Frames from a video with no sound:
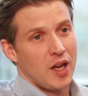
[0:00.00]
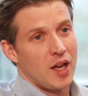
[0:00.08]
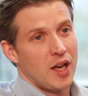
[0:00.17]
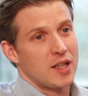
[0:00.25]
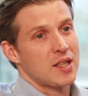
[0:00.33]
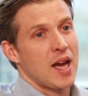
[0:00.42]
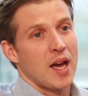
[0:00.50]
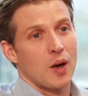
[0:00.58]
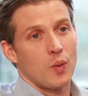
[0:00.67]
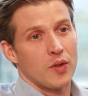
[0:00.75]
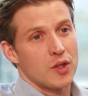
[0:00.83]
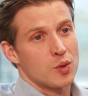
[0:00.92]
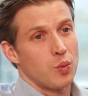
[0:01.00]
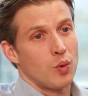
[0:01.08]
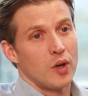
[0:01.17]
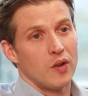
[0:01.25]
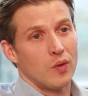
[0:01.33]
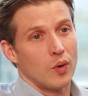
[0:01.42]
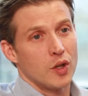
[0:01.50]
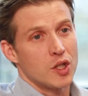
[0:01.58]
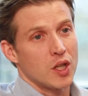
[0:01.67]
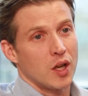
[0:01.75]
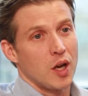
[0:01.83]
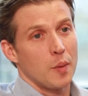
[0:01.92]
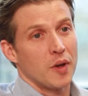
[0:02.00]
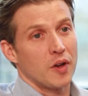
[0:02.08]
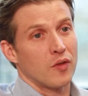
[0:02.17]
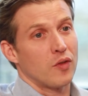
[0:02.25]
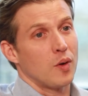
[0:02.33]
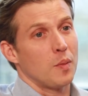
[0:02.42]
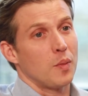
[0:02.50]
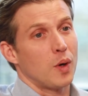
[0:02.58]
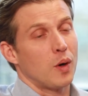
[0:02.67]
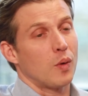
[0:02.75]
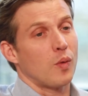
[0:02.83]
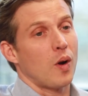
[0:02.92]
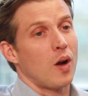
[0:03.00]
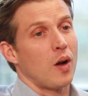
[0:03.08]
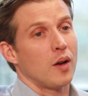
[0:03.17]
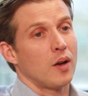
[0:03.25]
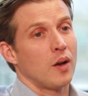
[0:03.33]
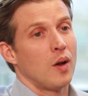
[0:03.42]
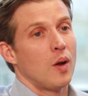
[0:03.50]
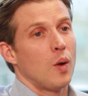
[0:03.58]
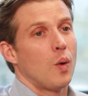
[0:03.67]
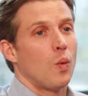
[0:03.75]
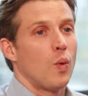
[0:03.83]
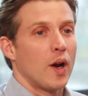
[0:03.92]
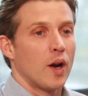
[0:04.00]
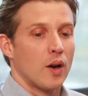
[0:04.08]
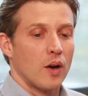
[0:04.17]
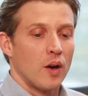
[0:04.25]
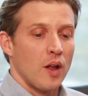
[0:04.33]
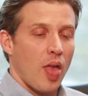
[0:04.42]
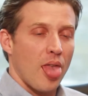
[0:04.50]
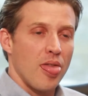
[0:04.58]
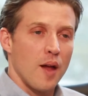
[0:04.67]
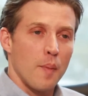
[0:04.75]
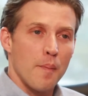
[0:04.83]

an attack with its point of origin coming from Iran, where the